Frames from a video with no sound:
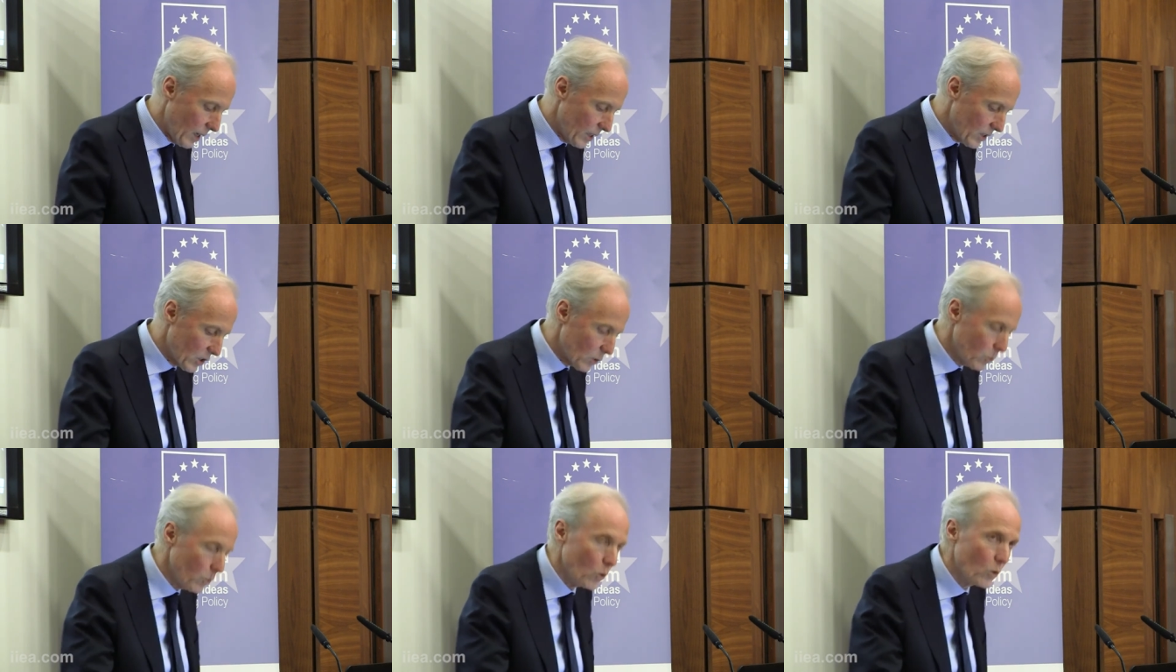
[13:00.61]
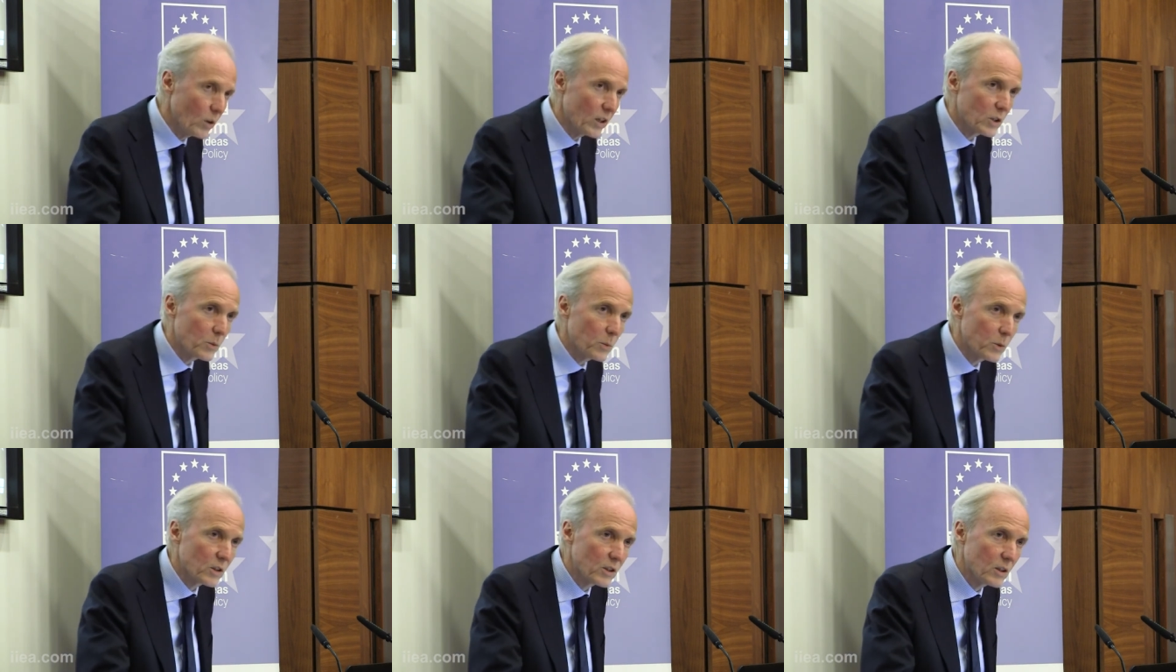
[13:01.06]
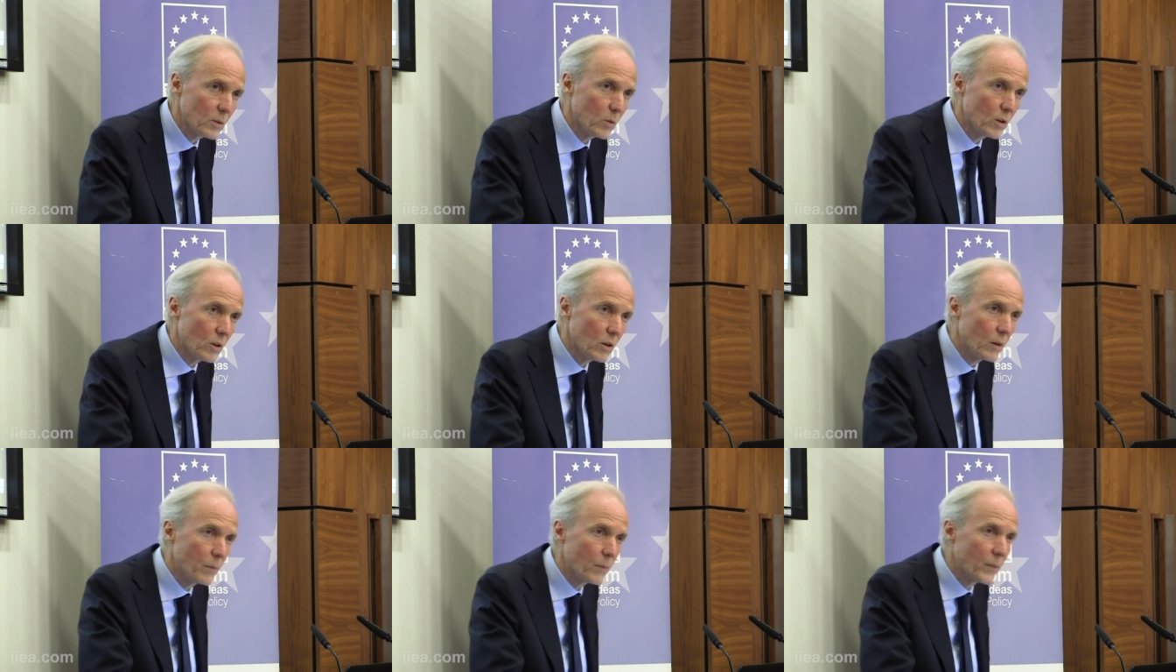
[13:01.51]
as small as
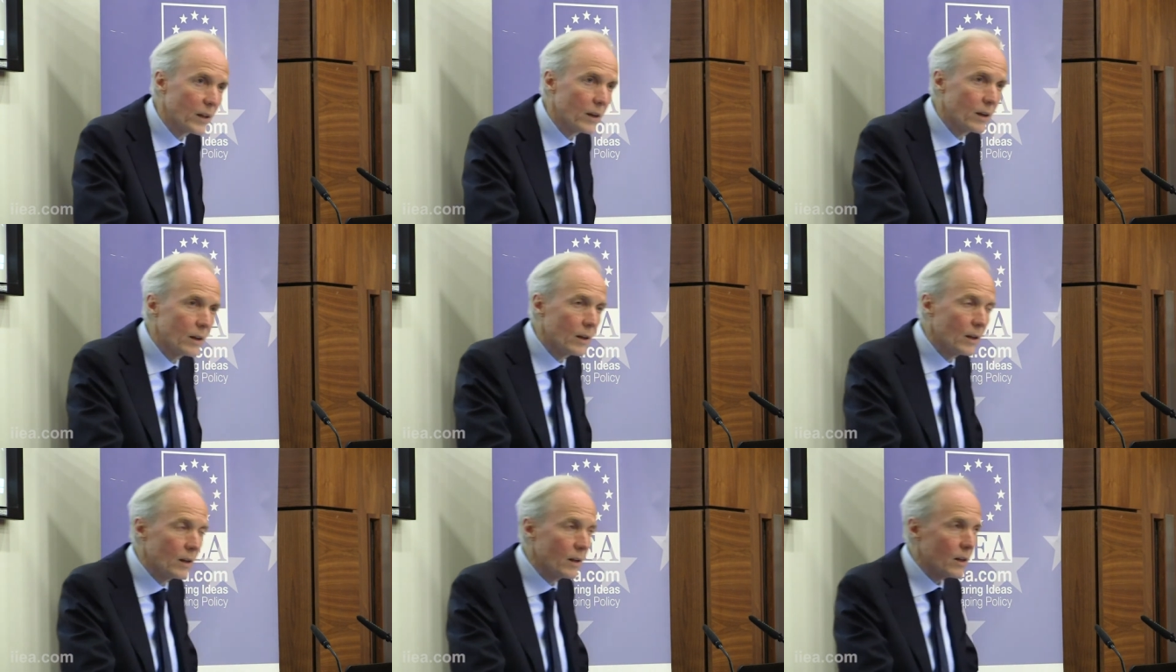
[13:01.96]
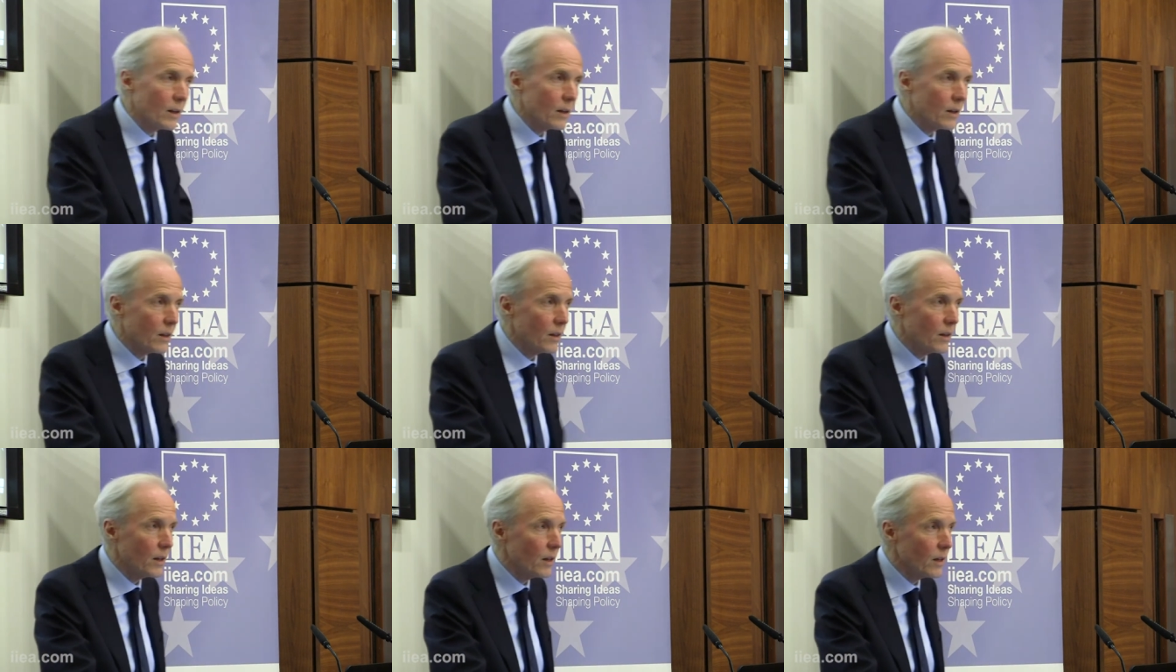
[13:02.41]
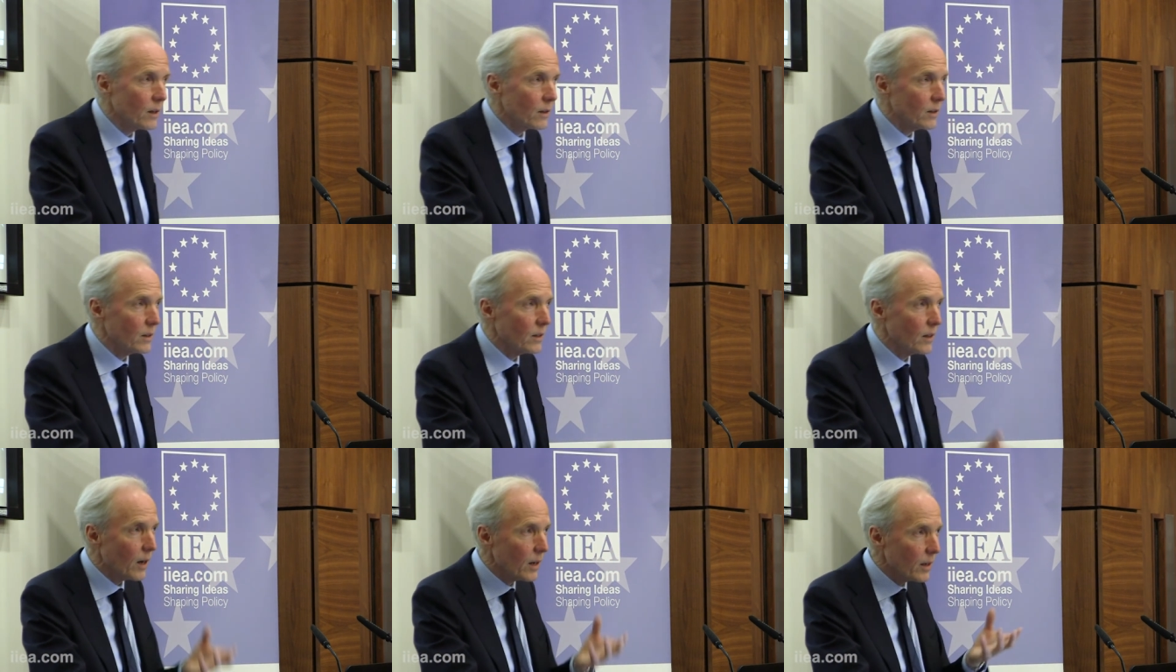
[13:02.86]
possible. And there in